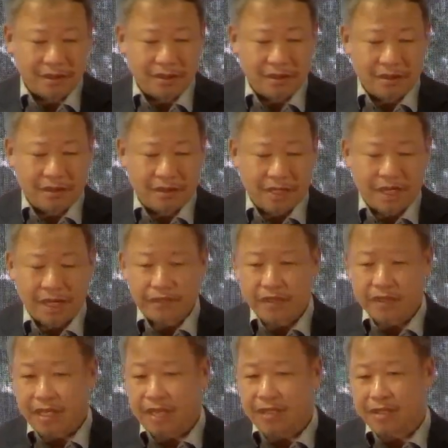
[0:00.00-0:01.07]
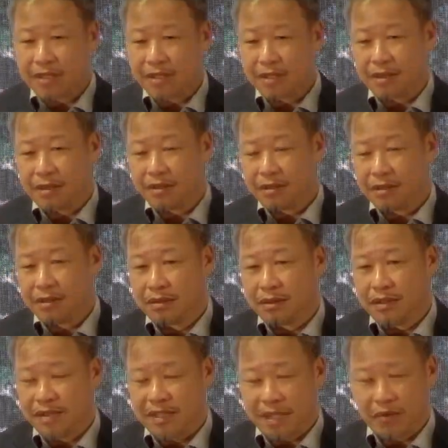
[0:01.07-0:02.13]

Then after that, they said,